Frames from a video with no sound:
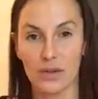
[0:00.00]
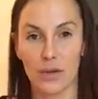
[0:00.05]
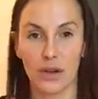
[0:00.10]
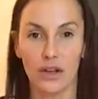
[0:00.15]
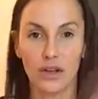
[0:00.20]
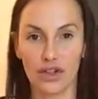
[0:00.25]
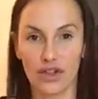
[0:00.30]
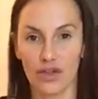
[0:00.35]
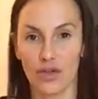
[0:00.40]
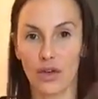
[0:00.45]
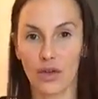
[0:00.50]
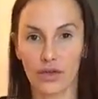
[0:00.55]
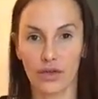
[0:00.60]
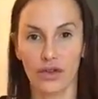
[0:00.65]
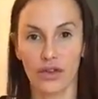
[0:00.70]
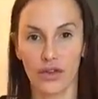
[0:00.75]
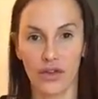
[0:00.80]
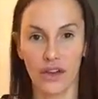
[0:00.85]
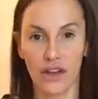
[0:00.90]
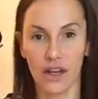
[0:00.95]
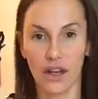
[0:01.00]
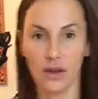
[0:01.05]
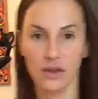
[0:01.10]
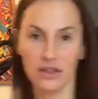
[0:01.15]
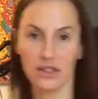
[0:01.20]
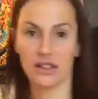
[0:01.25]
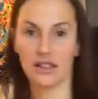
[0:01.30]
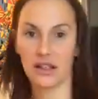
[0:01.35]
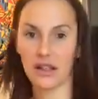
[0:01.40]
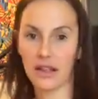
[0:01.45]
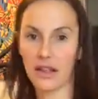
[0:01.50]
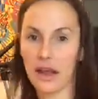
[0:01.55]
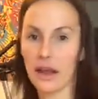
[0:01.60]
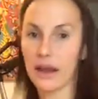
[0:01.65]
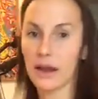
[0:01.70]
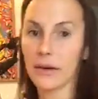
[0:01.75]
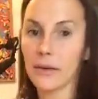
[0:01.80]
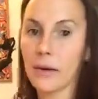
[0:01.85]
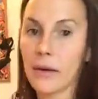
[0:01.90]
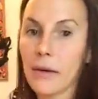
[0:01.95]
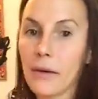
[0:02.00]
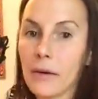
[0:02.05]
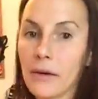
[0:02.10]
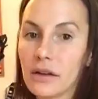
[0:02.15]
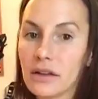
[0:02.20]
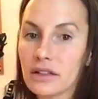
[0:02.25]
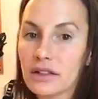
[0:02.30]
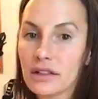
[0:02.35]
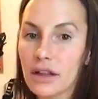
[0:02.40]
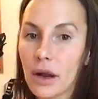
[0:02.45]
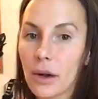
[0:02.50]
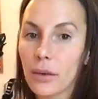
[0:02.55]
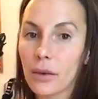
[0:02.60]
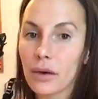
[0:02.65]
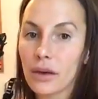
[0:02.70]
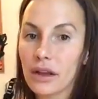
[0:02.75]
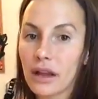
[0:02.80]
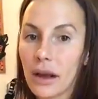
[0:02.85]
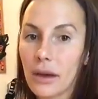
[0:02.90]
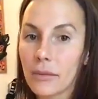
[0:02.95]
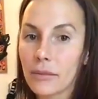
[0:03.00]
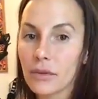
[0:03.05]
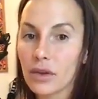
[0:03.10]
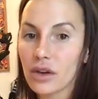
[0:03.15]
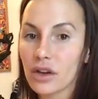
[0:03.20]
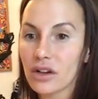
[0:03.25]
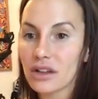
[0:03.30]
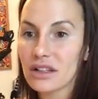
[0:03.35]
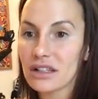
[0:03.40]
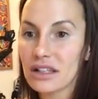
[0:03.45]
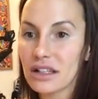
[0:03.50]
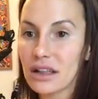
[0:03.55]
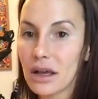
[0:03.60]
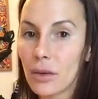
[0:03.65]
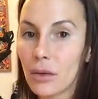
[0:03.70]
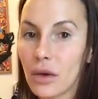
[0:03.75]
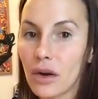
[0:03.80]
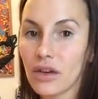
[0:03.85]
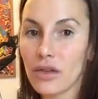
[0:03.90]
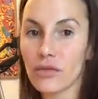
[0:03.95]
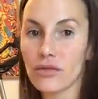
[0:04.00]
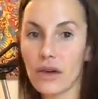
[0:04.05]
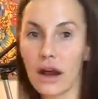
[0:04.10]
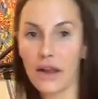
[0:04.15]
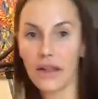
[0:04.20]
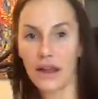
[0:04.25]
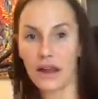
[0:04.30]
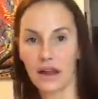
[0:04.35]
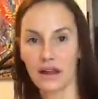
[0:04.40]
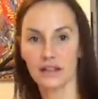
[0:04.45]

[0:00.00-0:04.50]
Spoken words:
You just scroll through the videos, it's in there. So yeah, you can see that one right there.